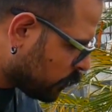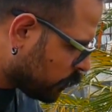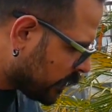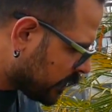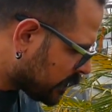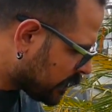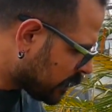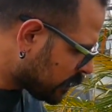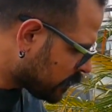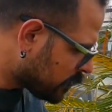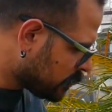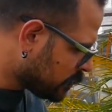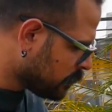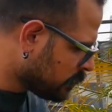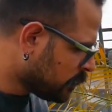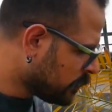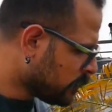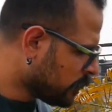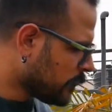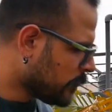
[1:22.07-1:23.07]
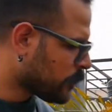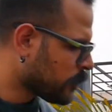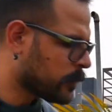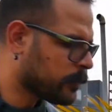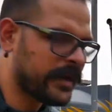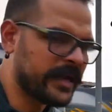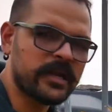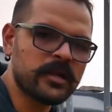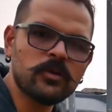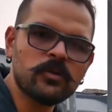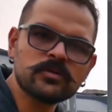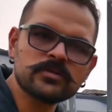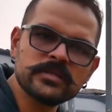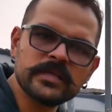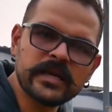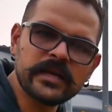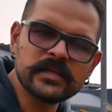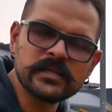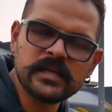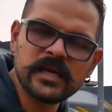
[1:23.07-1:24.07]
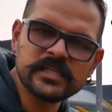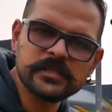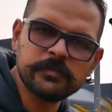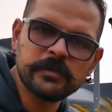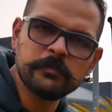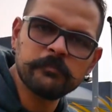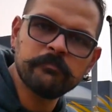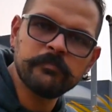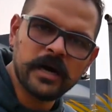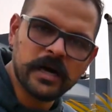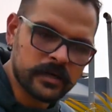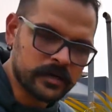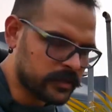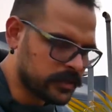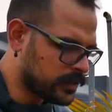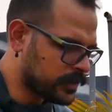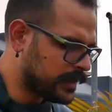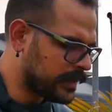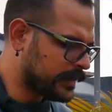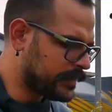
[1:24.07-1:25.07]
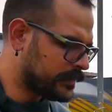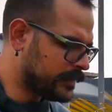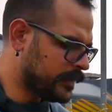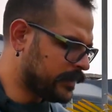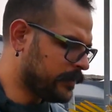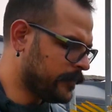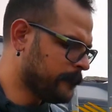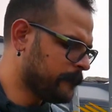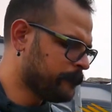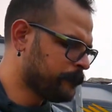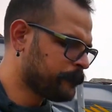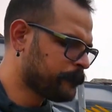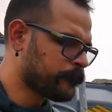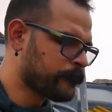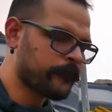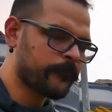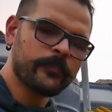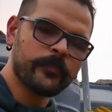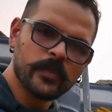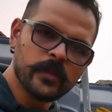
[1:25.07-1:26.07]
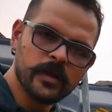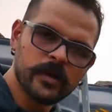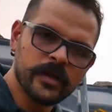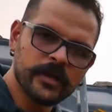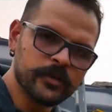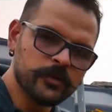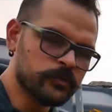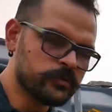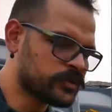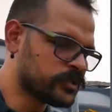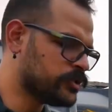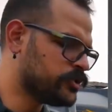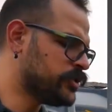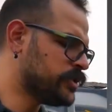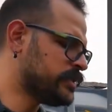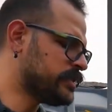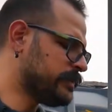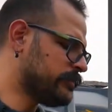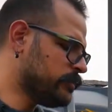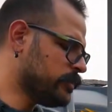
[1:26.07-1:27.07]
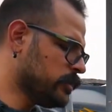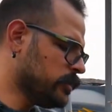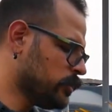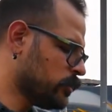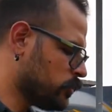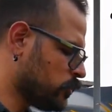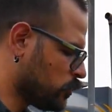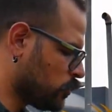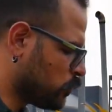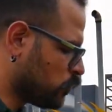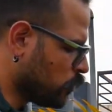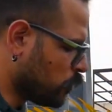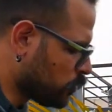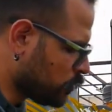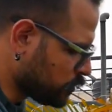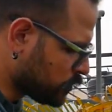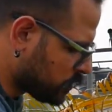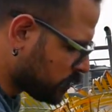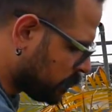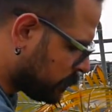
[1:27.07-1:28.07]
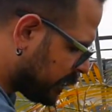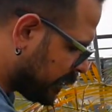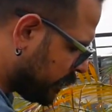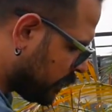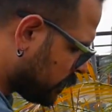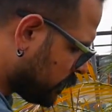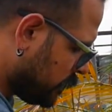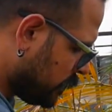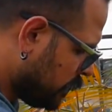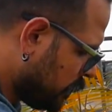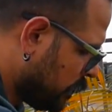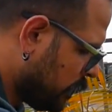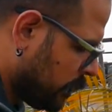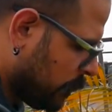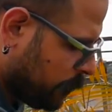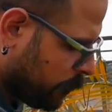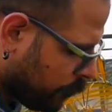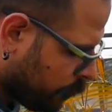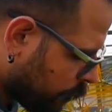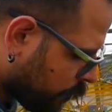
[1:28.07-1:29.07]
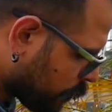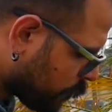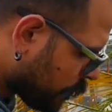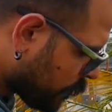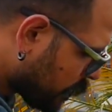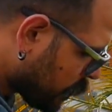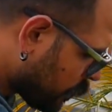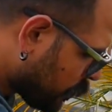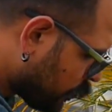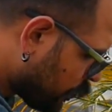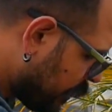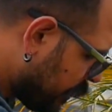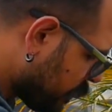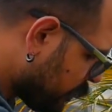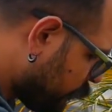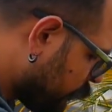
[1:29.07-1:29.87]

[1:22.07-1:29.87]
a way that the bike looks like it has been parked. And then I use the G7, go close to the bike, create a